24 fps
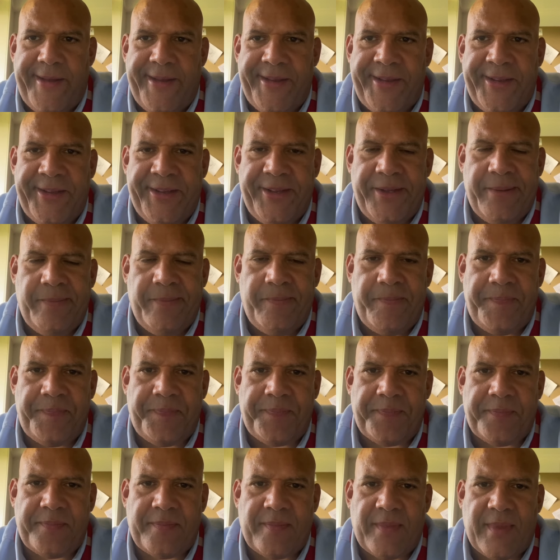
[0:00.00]
So
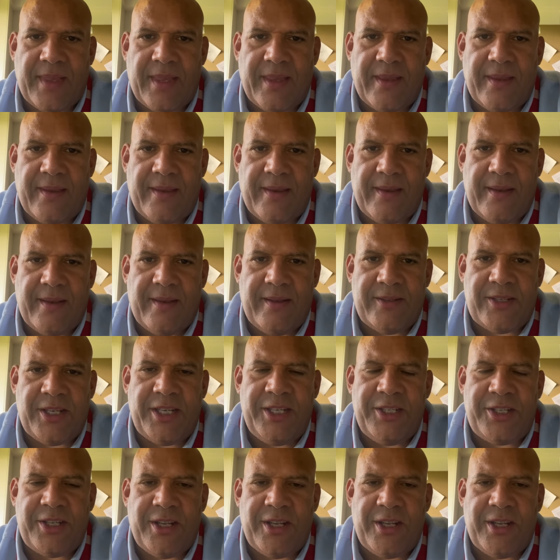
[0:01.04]
you